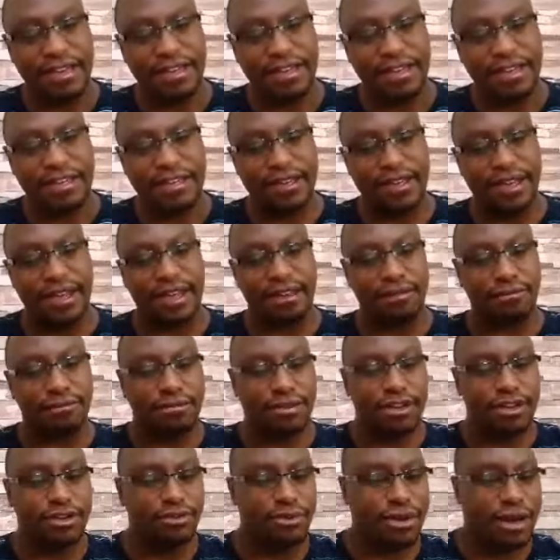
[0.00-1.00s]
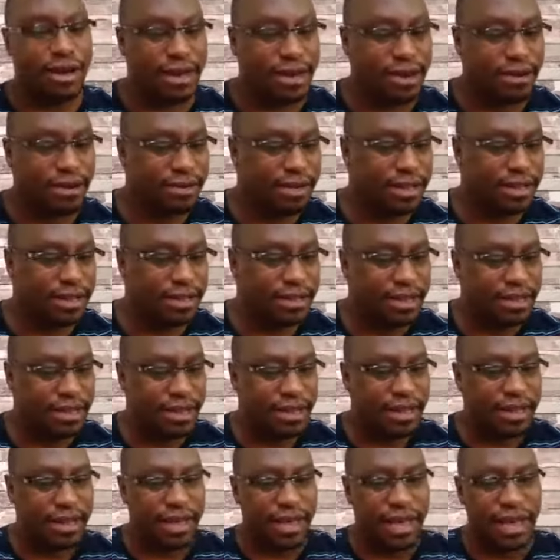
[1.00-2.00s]
and be weary,
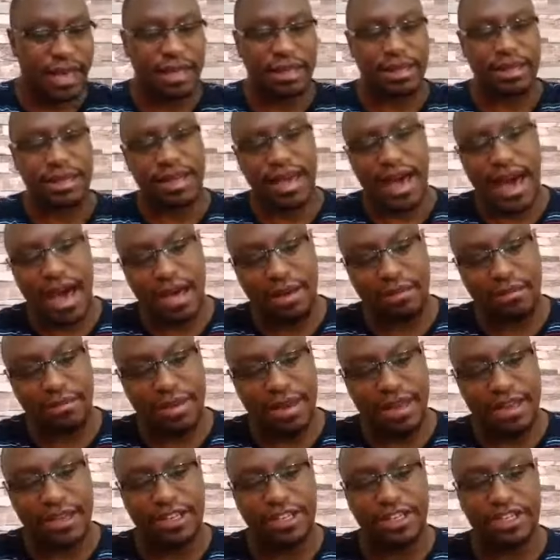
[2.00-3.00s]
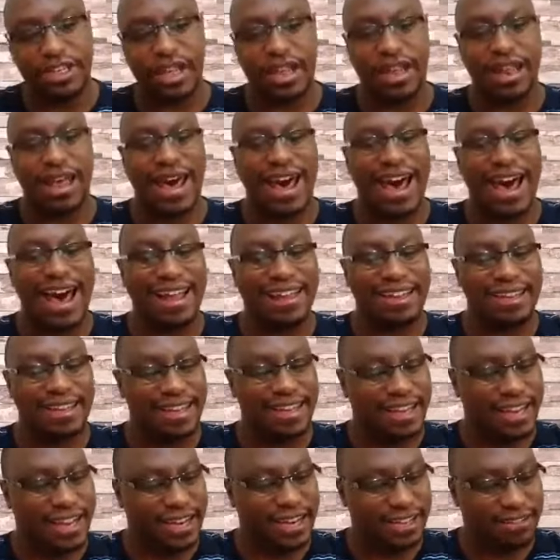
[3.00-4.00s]
and the young men shall
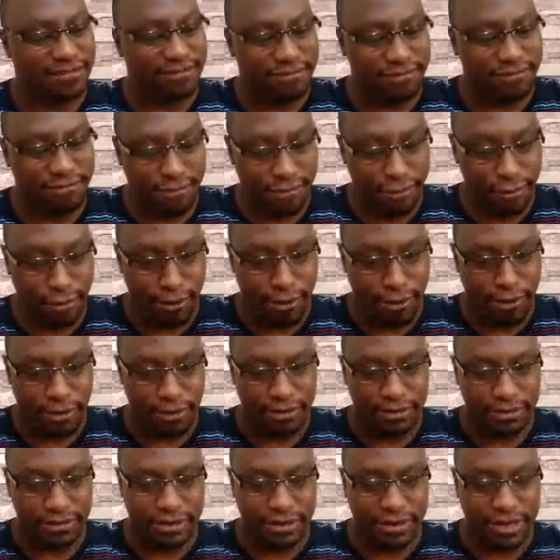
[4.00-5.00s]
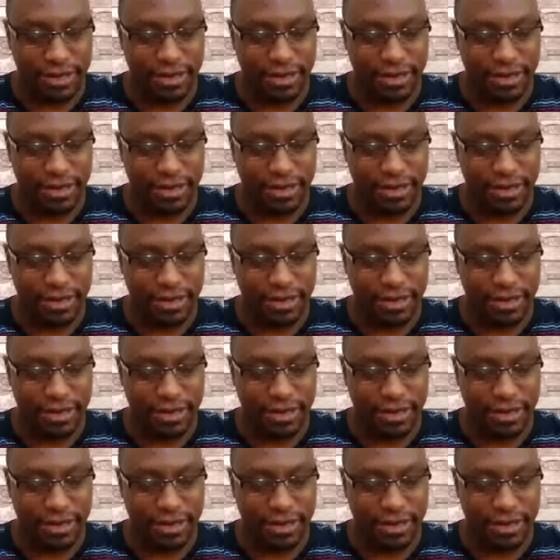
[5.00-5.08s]
utterly fall.